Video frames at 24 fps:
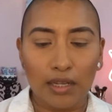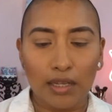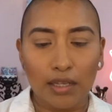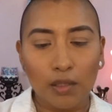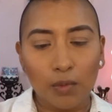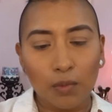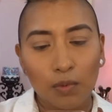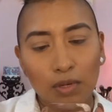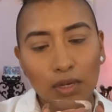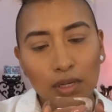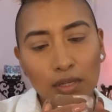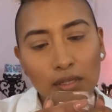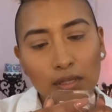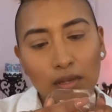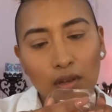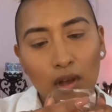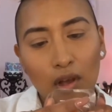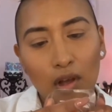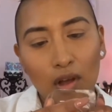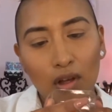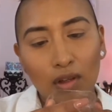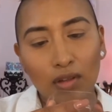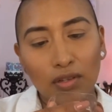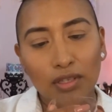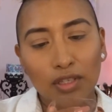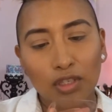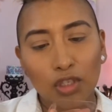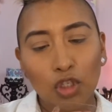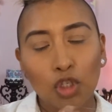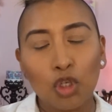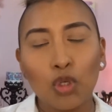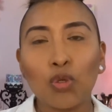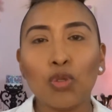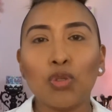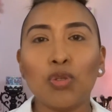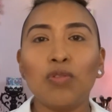This one is called
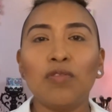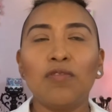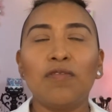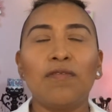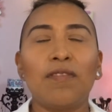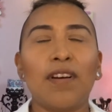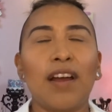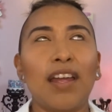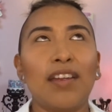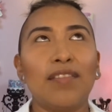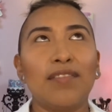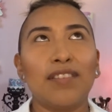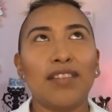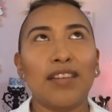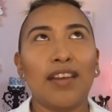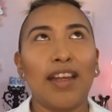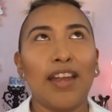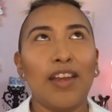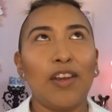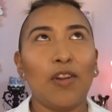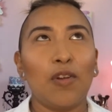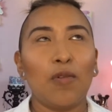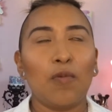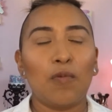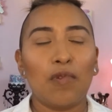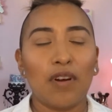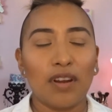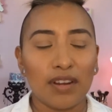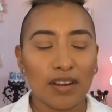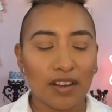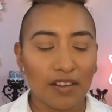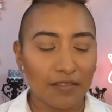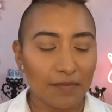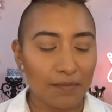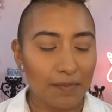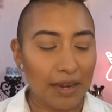225 Tiger,
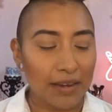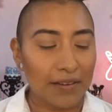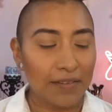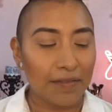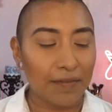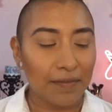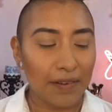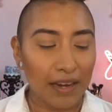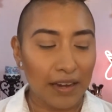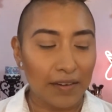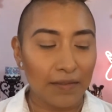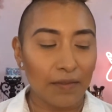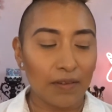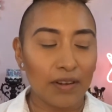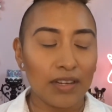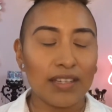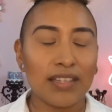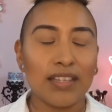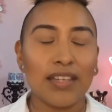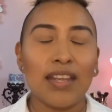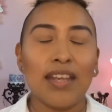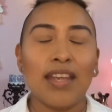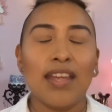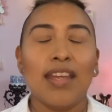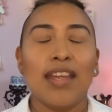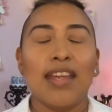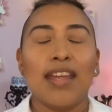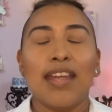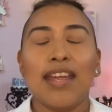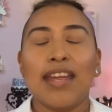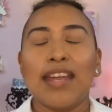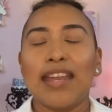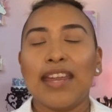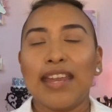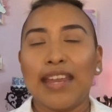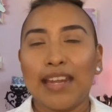one of my favorite
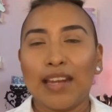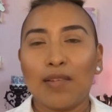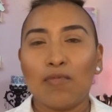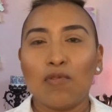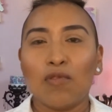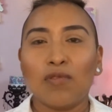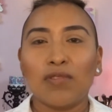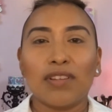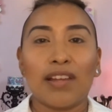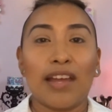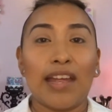animals.